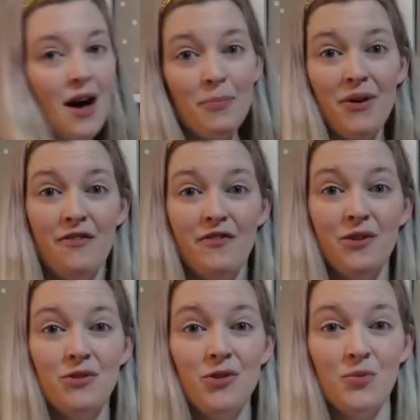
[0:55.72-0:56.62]
cup
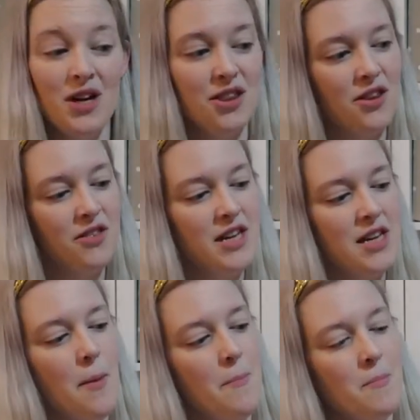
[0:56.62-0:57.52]
filled with the